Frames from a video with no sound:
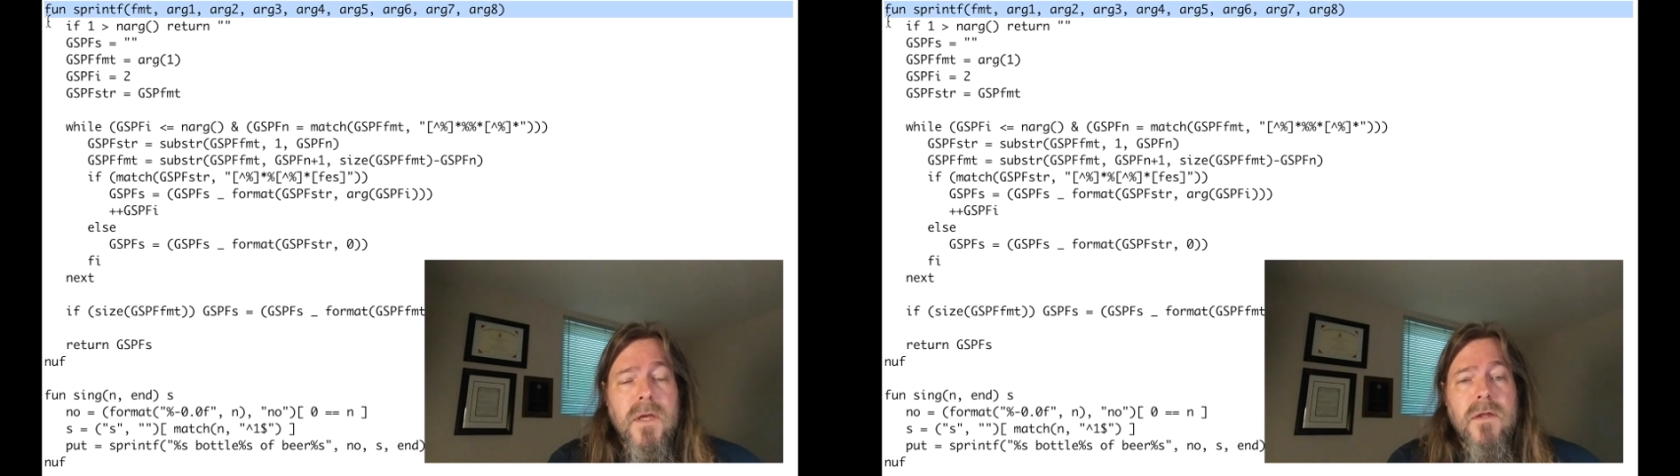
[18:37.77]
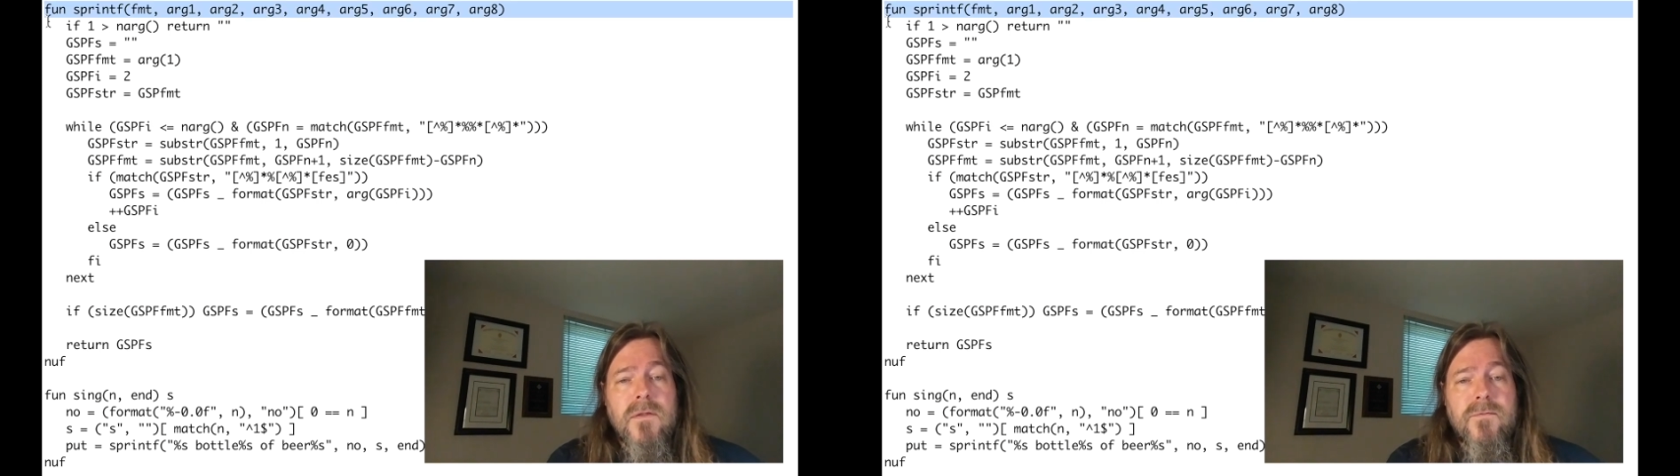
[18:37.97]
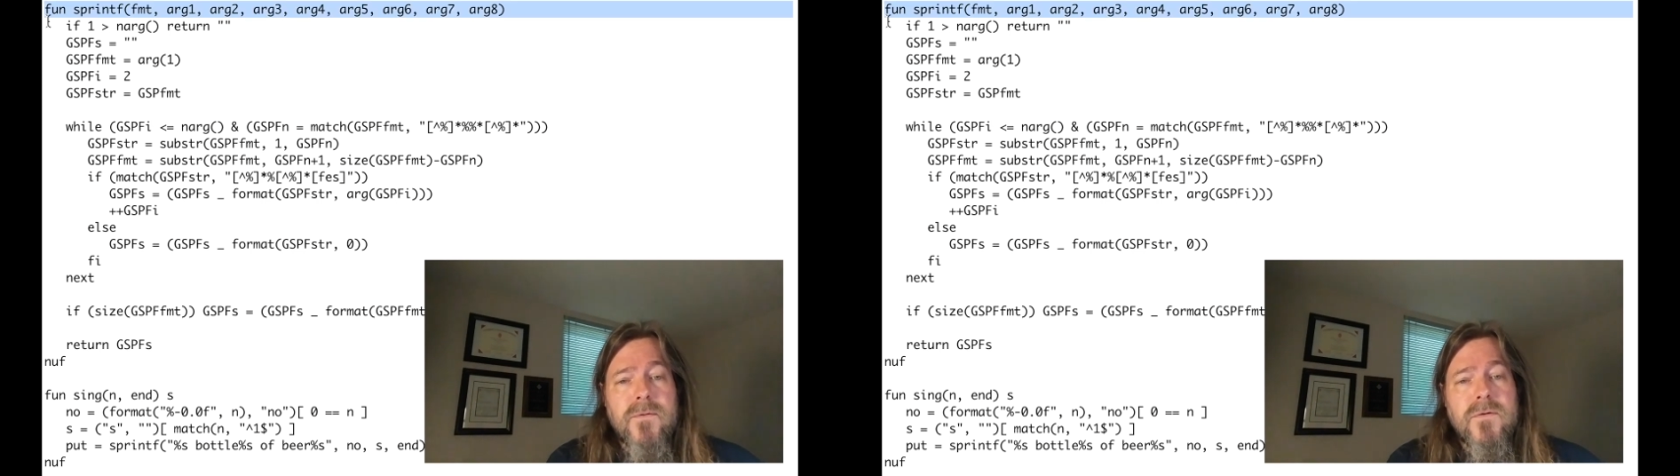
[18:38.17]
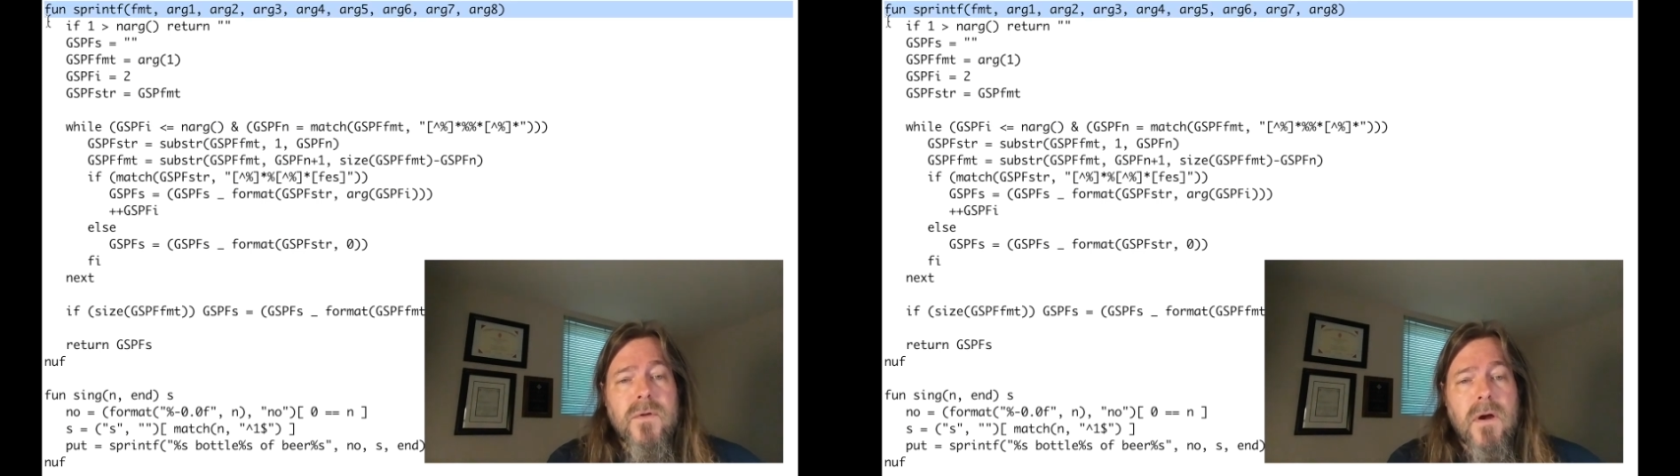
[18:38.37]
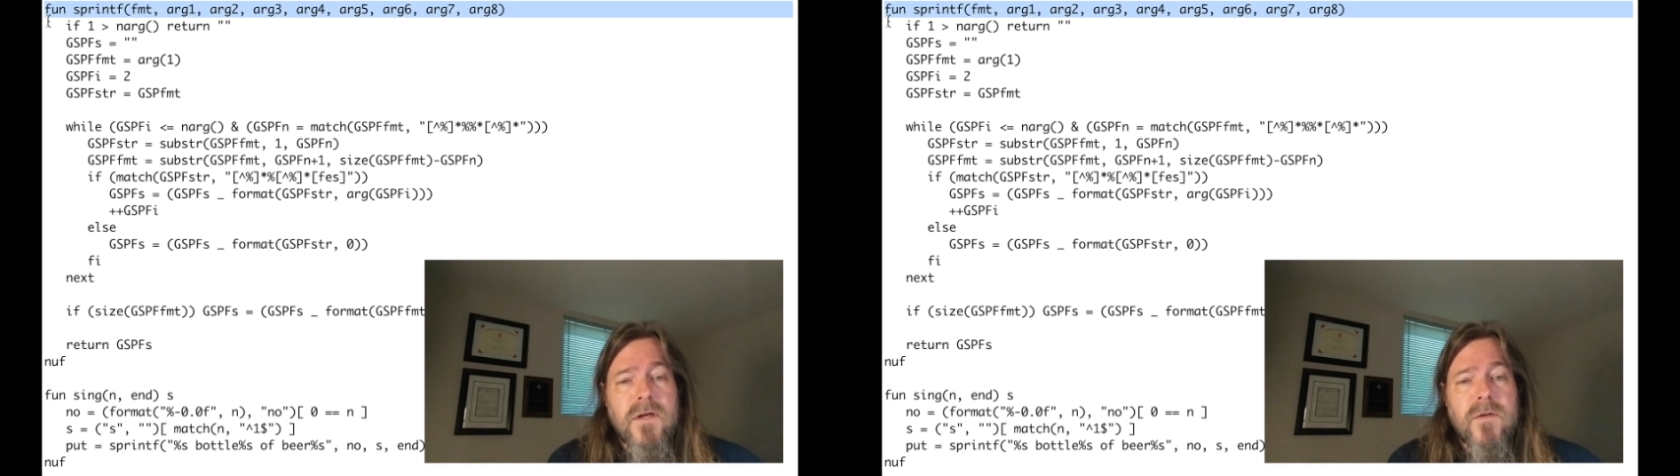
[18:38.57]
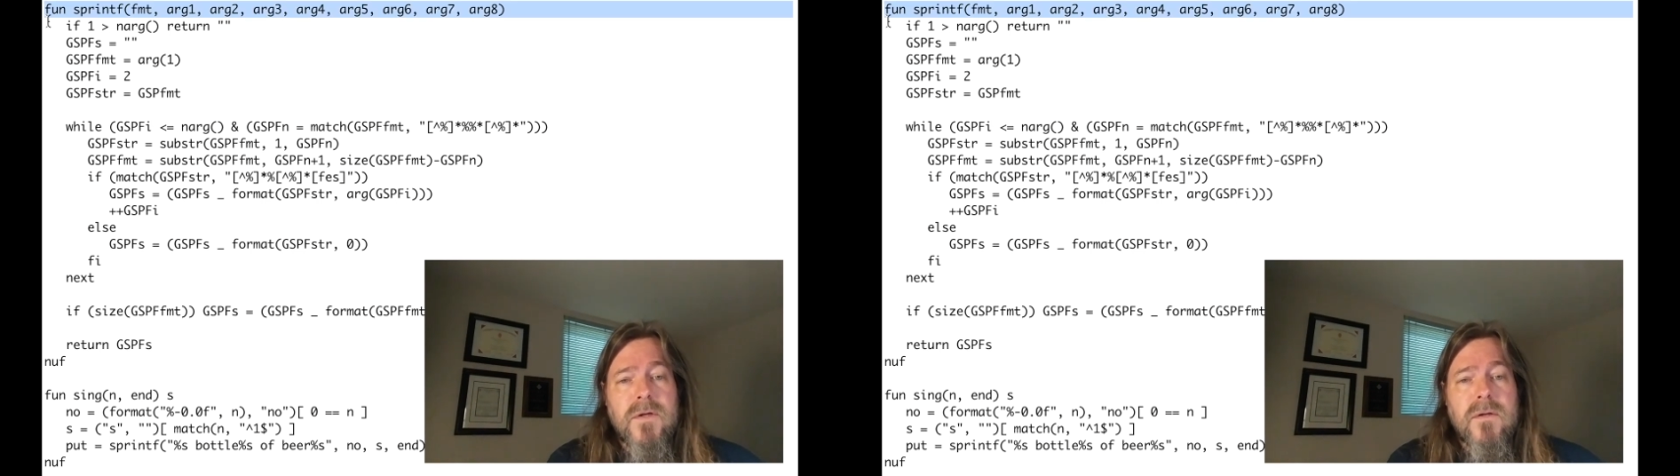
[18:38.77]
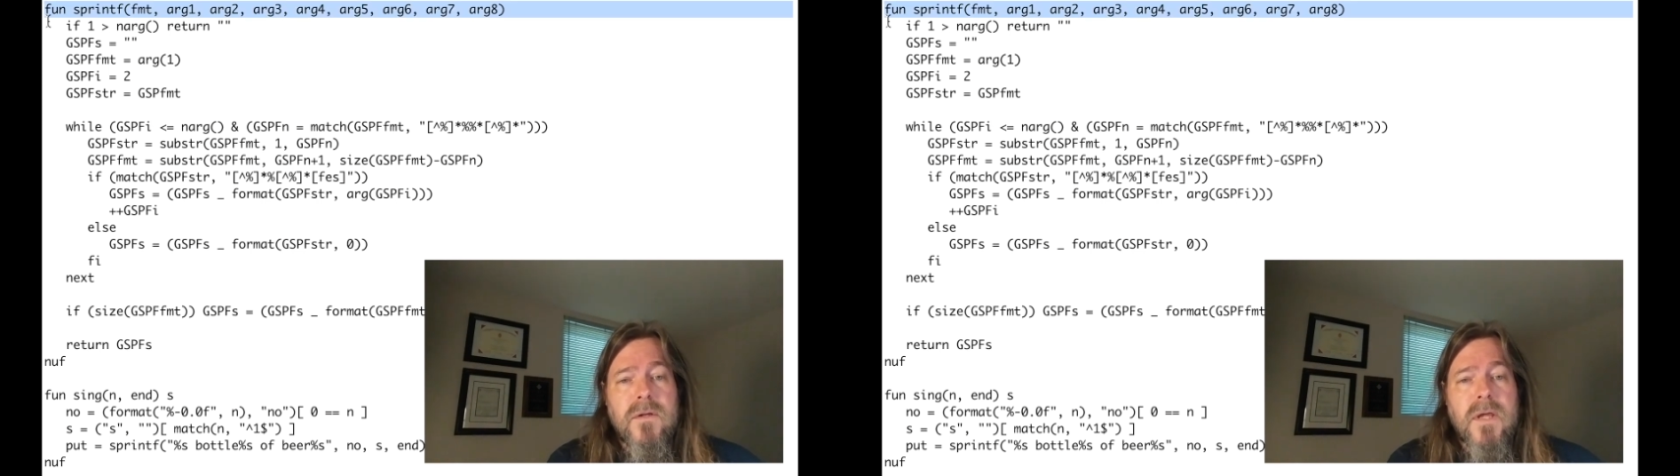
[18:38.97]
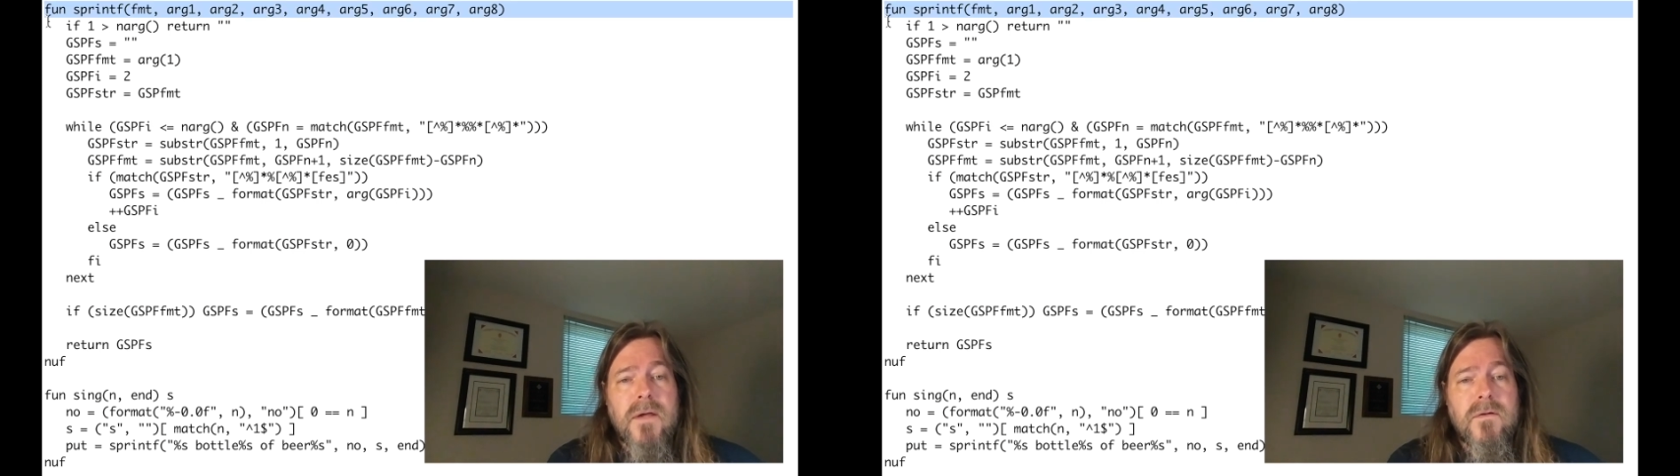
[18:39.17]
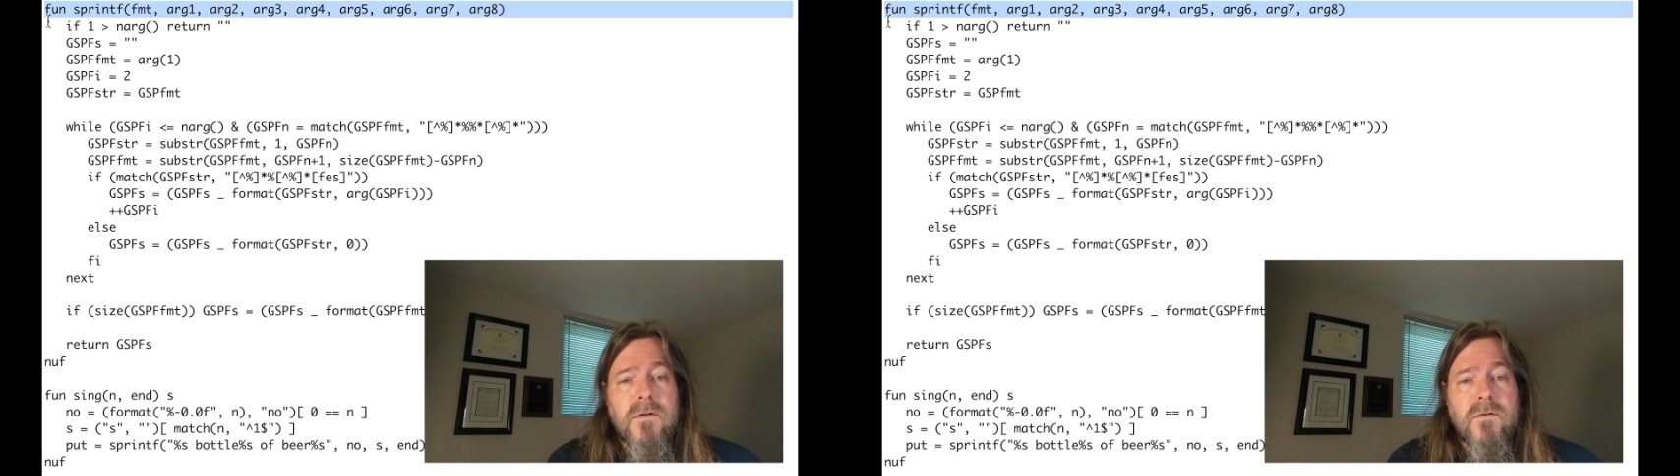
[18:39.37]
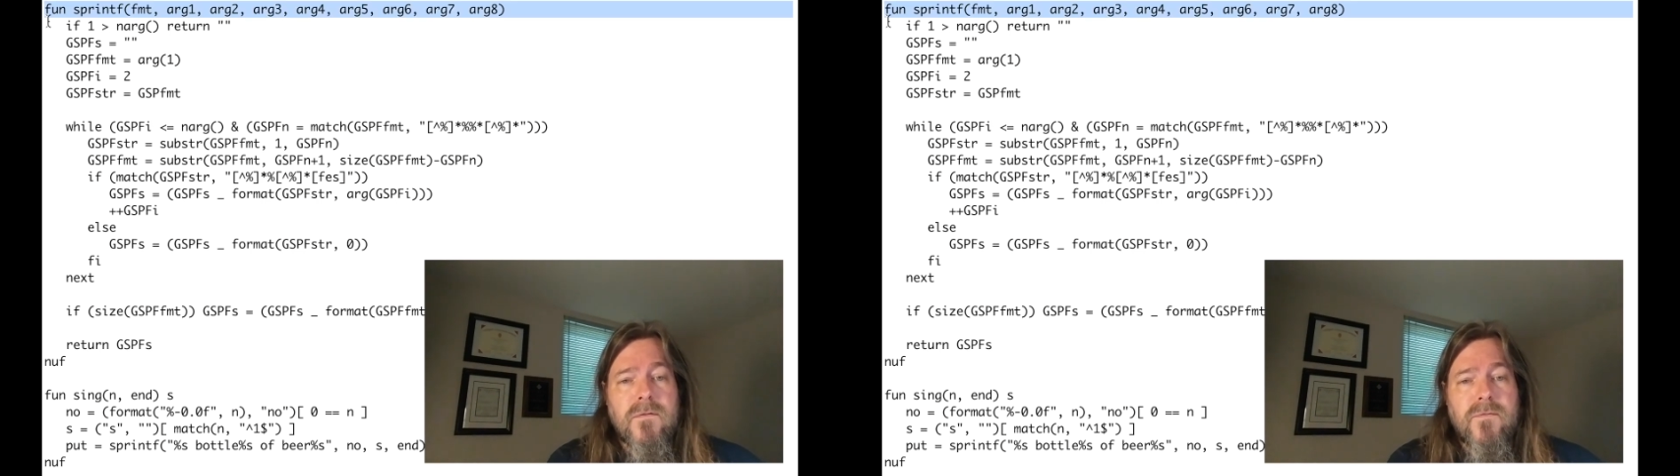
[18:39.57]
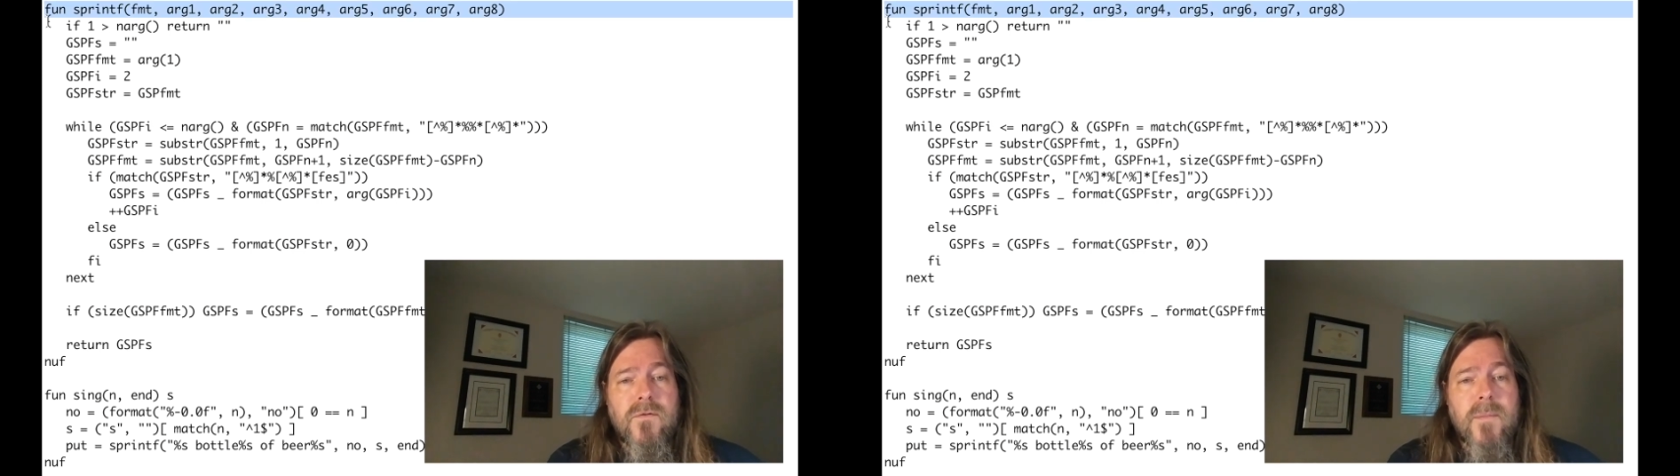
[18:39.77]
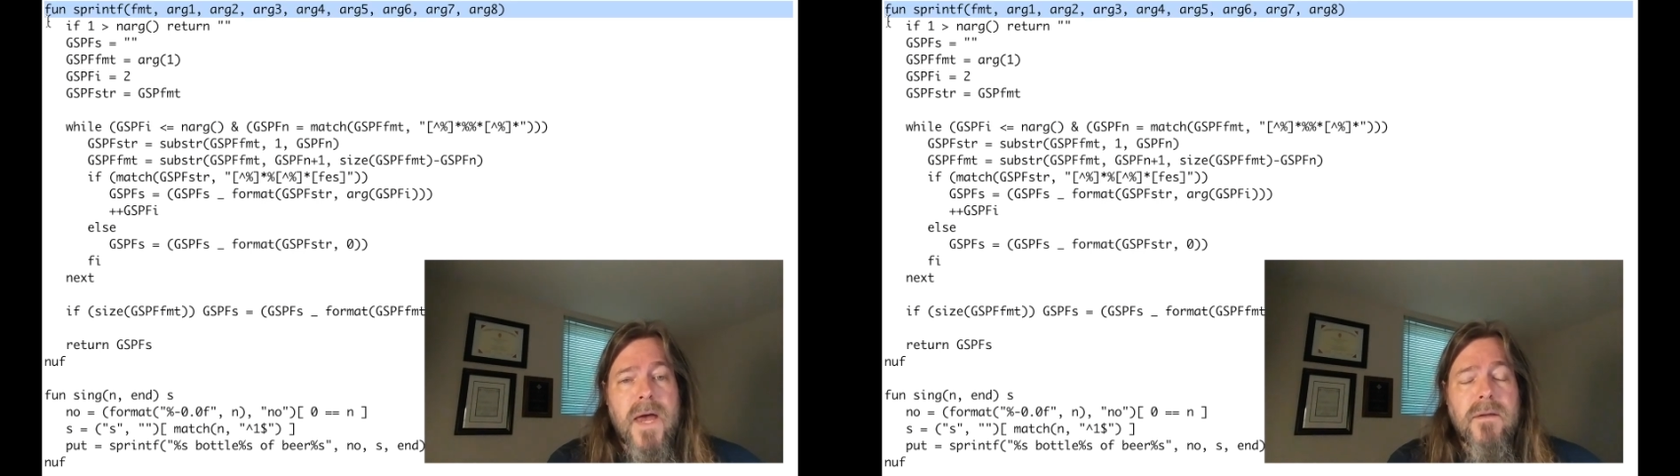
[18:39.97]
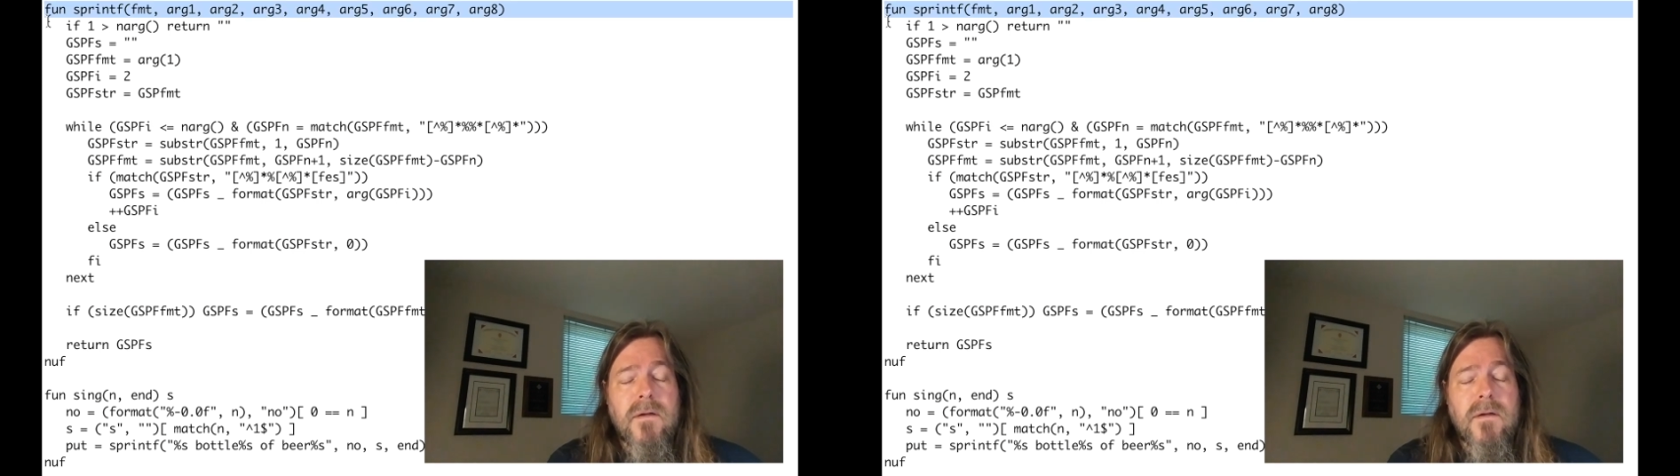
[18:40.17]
The first argument it takes is the format